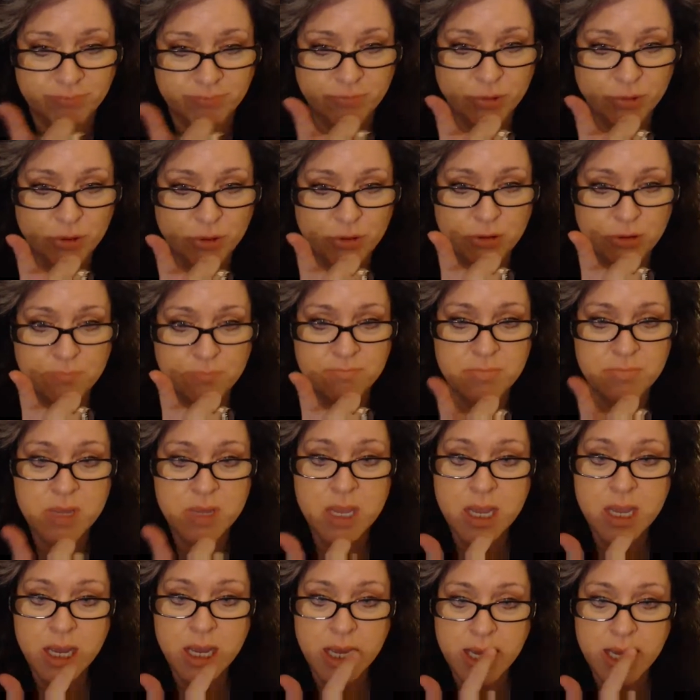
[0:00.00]
Cool.
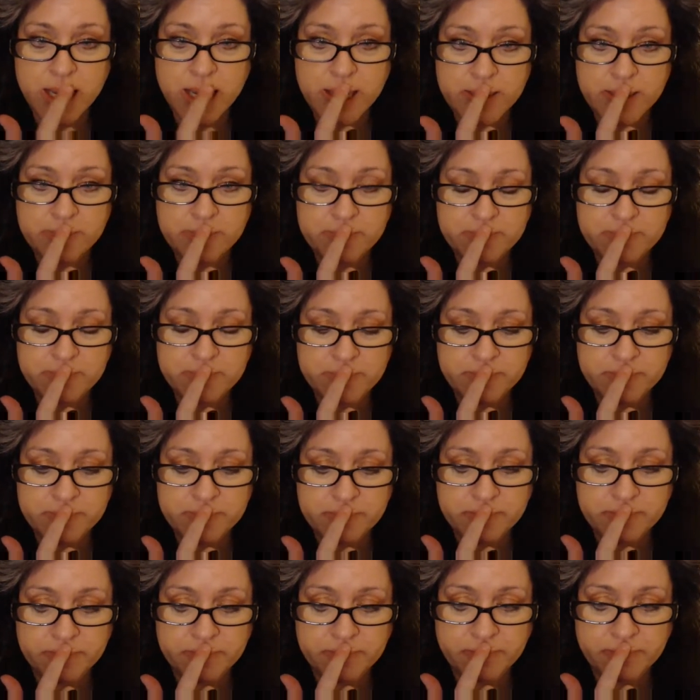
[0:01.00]
Gonna
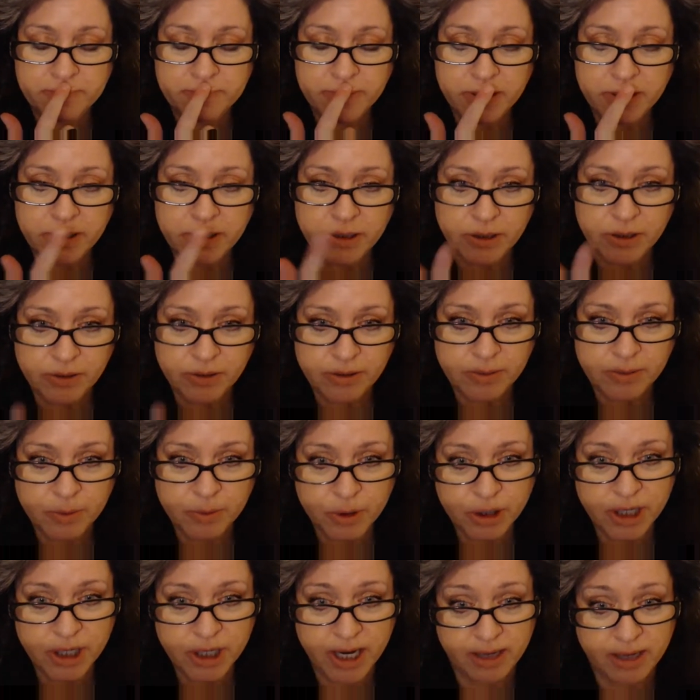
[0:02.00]
do some more
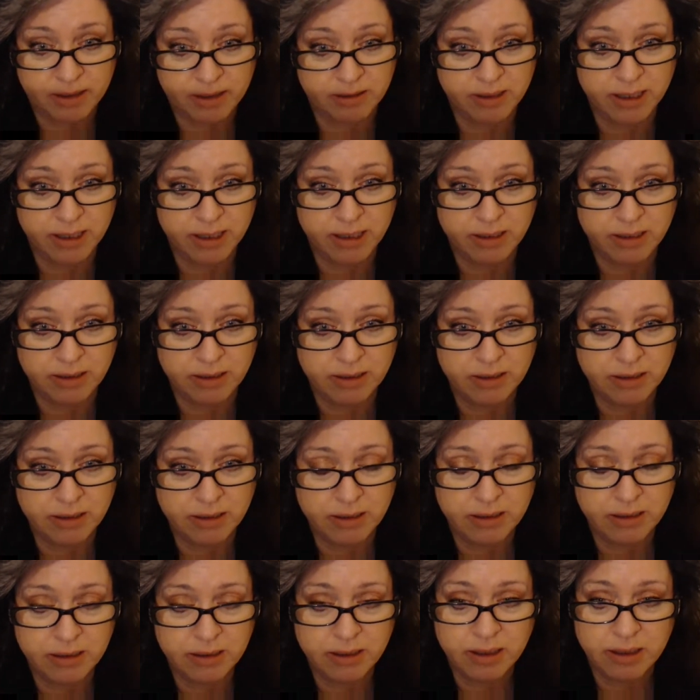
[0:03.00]
channeling.
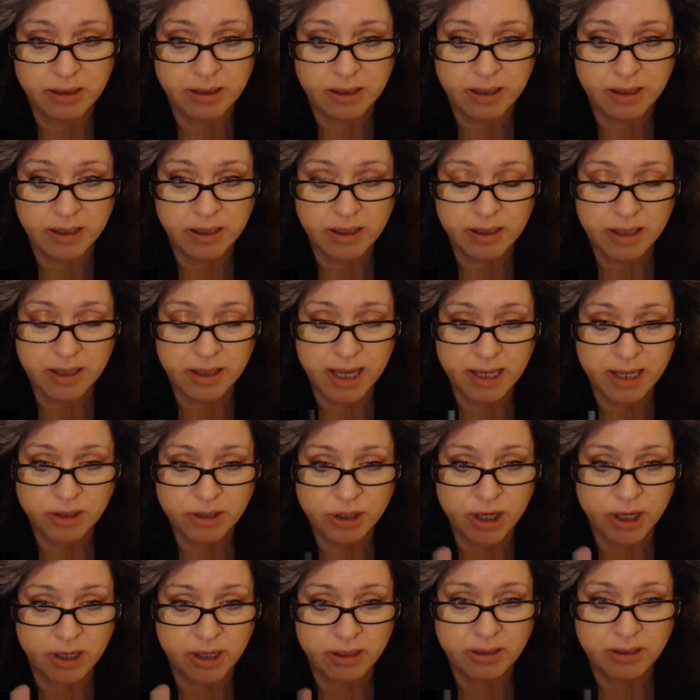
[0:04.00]
That
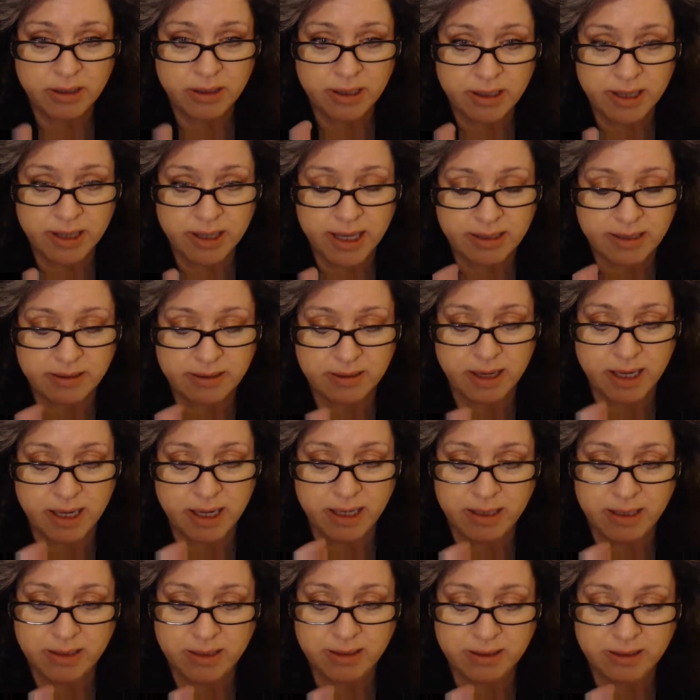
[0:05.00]
channeling last
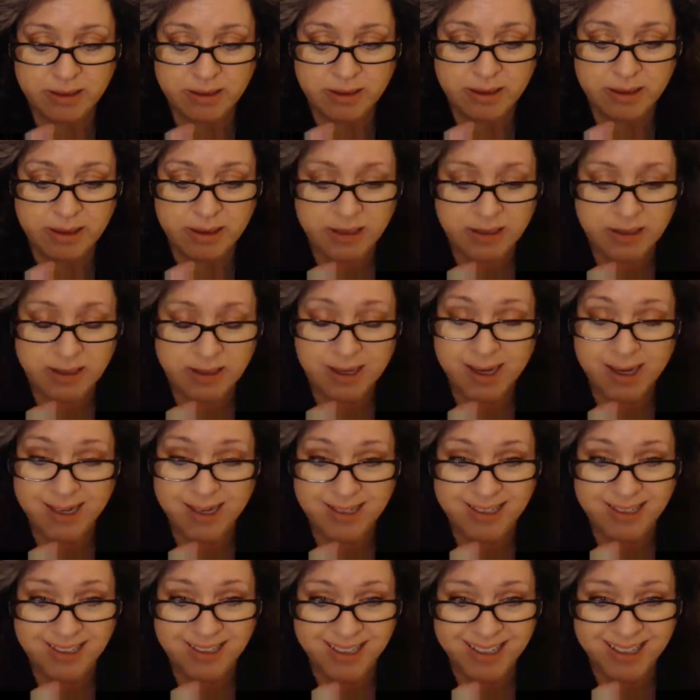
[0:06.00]
night that I
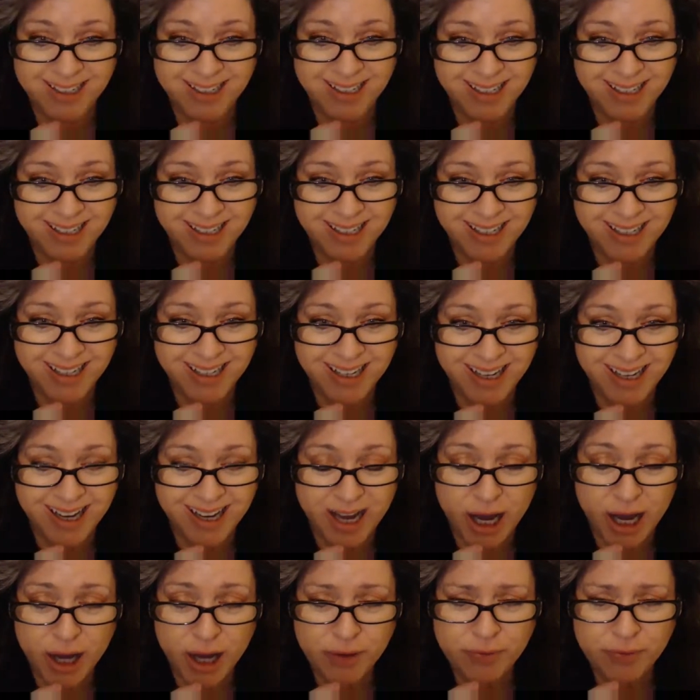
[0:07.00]
did,
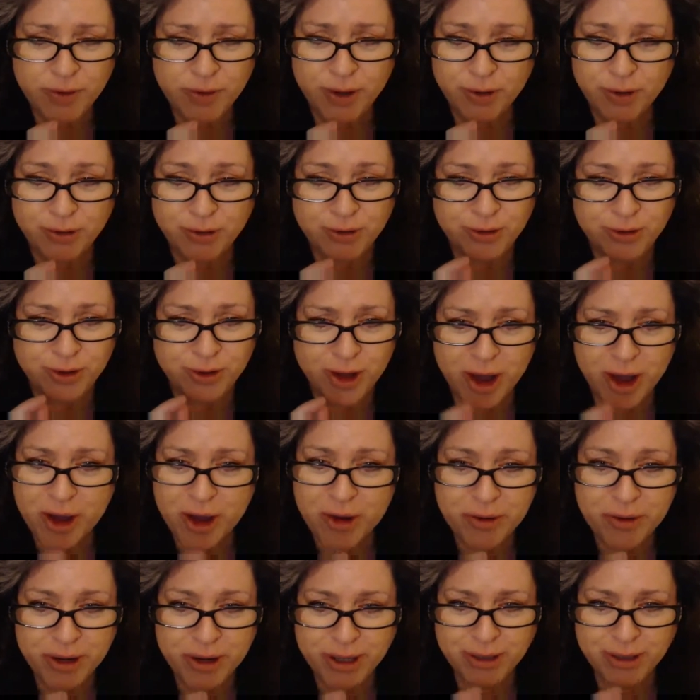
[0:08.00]
I felt so
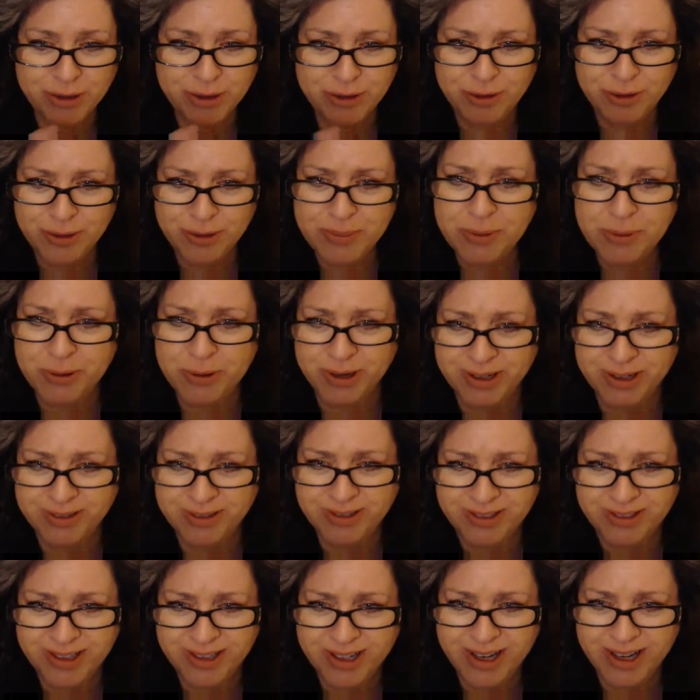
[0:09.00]
exuberant
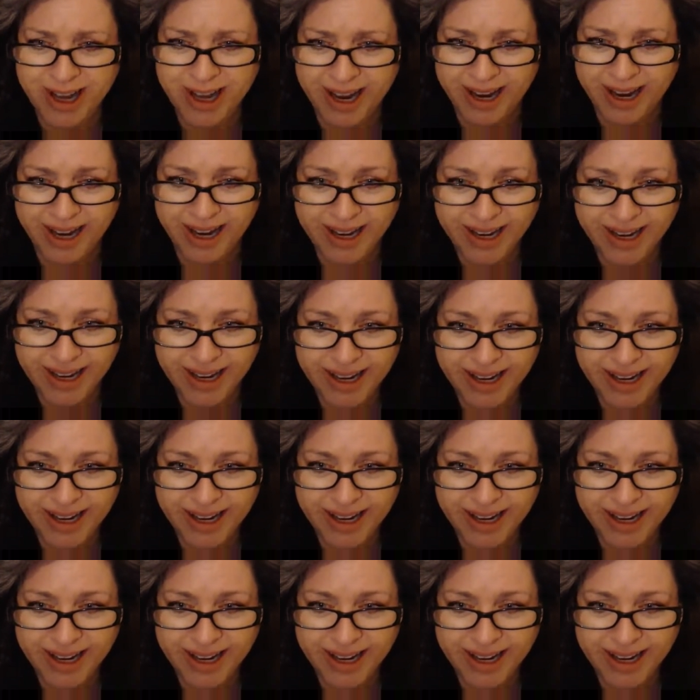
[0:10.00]
today.